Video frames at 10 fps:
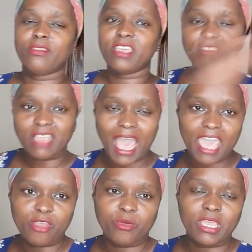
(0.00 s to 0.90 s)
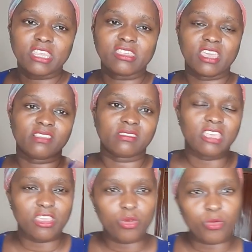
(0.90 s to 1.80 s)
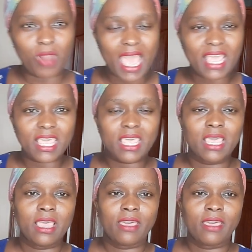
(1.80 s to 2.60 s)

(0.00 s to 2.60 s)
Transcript: there's High Ridge, there's Githurai.